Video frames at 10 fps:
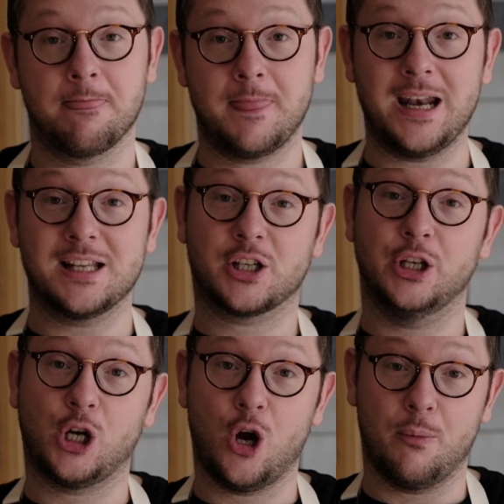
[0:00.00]
Then it's
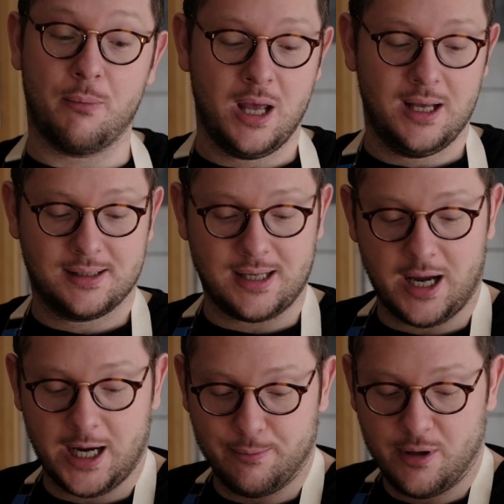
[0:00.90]
going to come
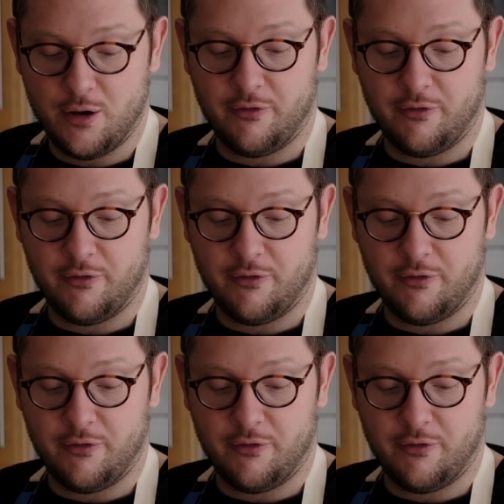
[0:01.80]
time